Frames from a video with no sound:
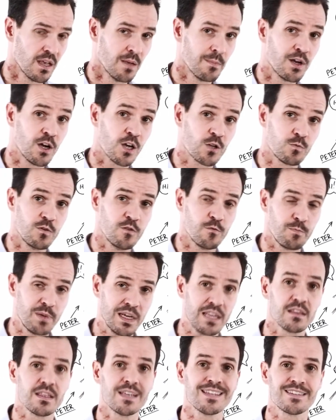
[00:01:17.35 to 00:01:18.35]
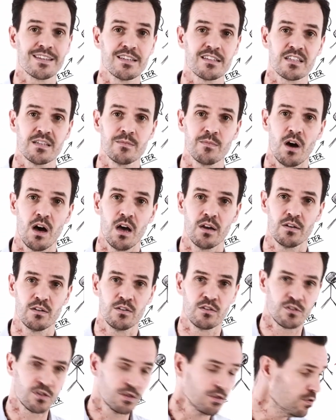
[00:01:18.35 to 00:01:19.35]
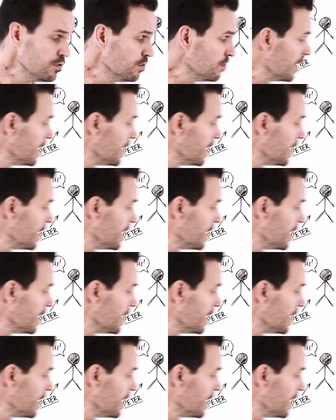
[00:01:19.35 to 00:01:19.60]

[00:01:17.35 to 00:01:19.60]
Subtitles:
because we've built this system on two